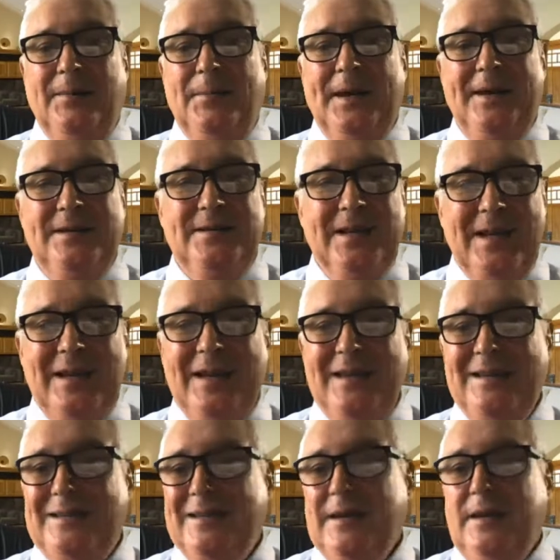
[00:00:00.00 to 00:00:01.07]

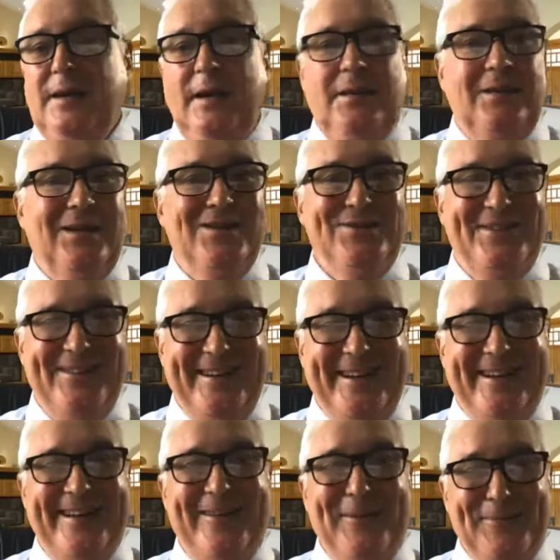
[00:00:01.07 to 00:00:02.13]
maintained and those that
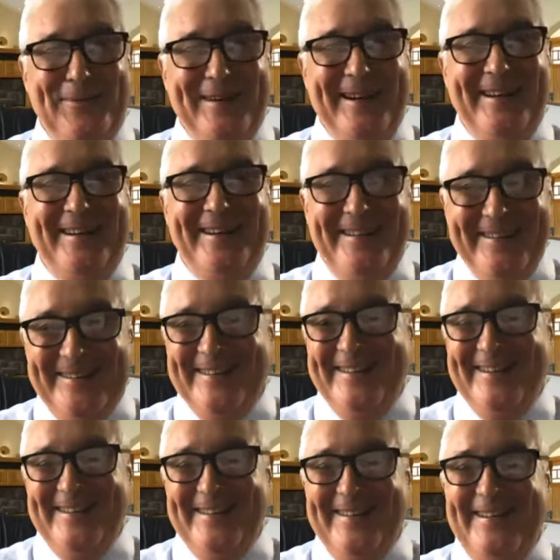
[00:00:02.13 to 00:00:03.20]
operate
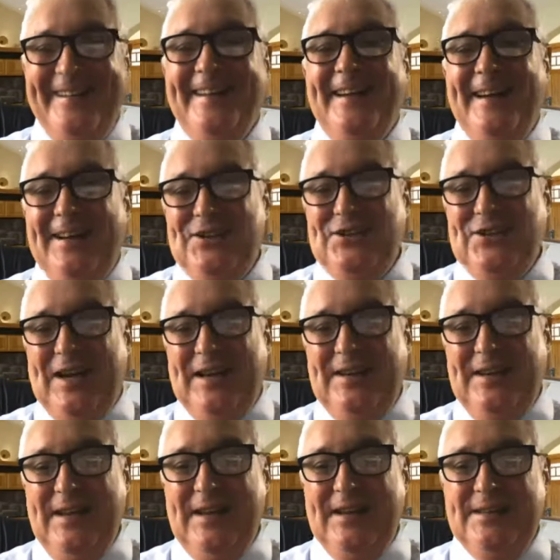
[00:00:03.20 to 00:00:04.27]
illegally are shut
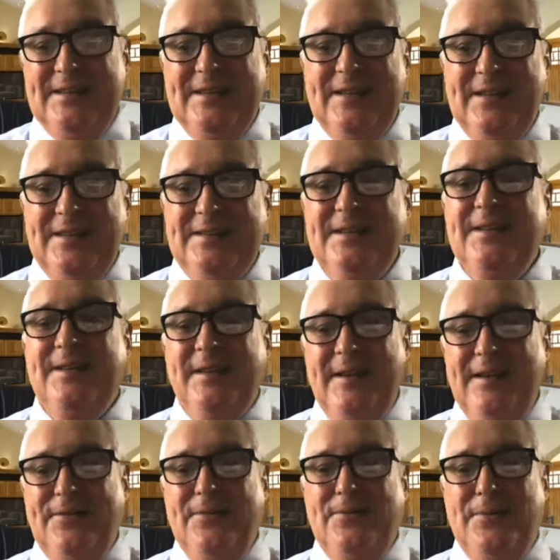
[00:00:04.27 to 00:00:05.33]
down. So it's a
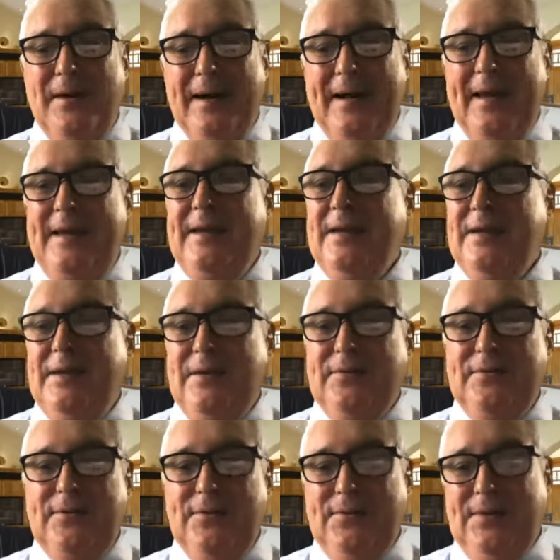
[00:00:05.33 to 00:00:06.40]
clever way
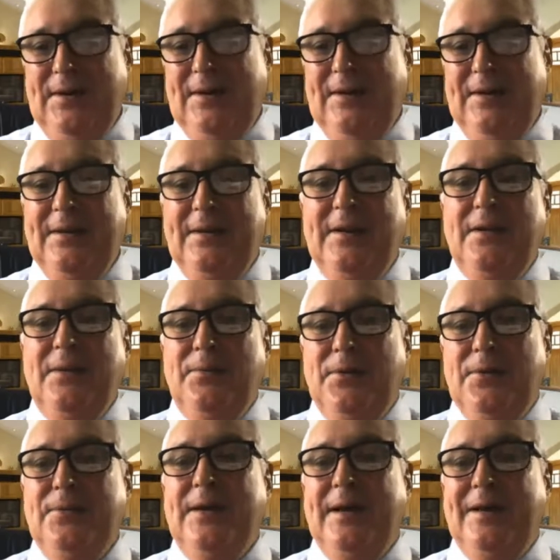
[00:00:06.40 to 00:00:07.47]
of doing it.
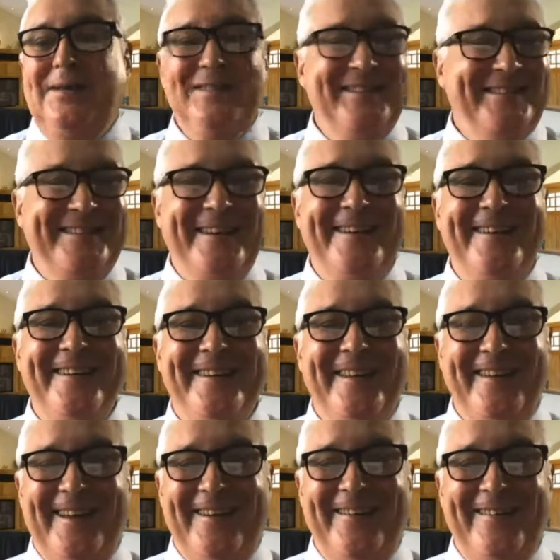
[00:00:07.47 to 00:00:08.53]
Well done to the
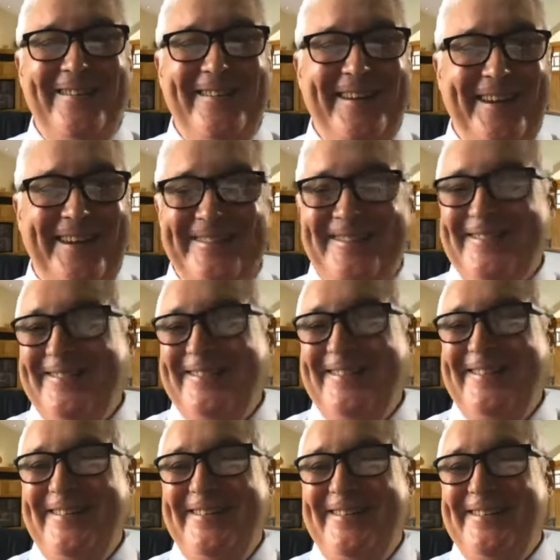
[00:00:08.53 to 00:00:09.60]
local councils
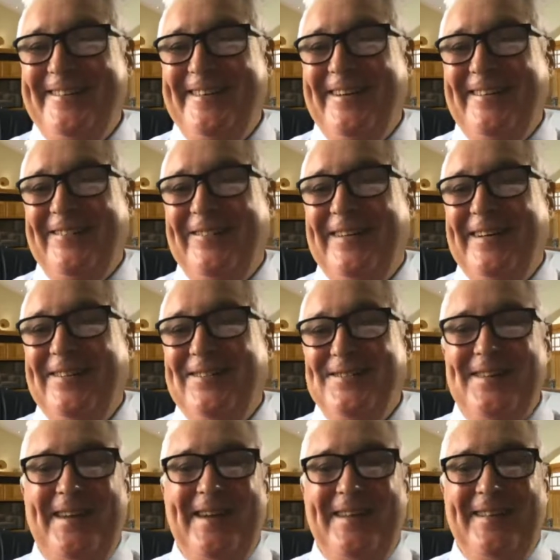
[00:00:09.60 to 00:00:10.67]
in New South
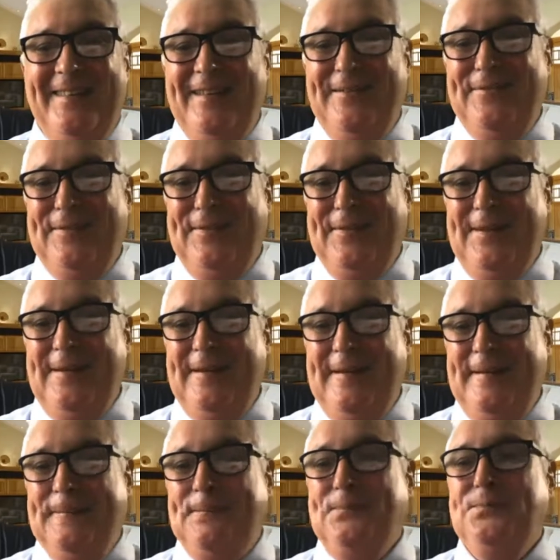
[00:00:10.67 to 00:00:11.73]
Wales out there for thinking.